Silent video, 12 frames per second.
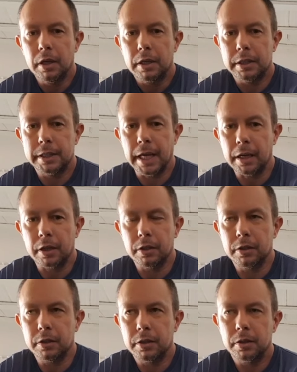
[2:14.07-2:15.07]

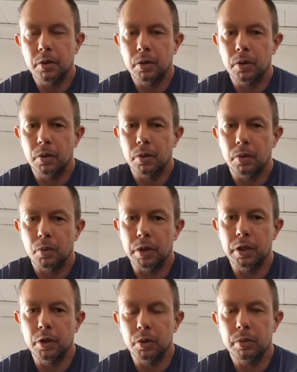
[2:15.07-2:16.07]
Second, we
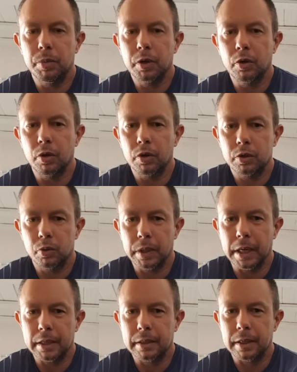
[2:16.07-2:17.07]
do it because we
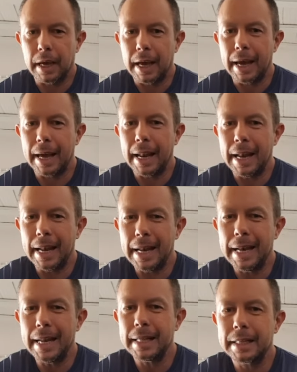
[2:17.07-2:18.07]
get a
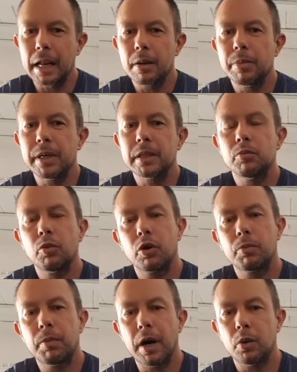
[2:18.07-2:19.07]
little bit more
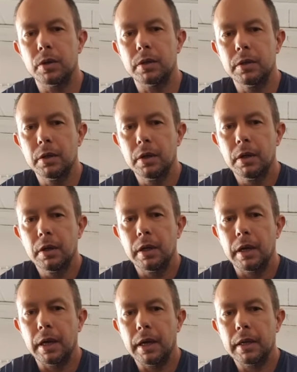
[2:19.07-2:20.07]
power,
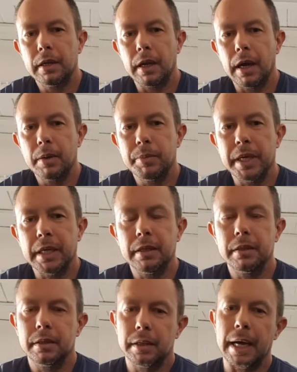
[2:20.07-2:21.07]
and I
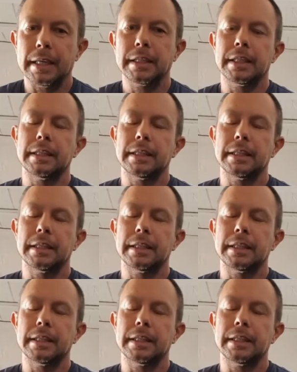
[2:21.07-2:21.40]
mean as a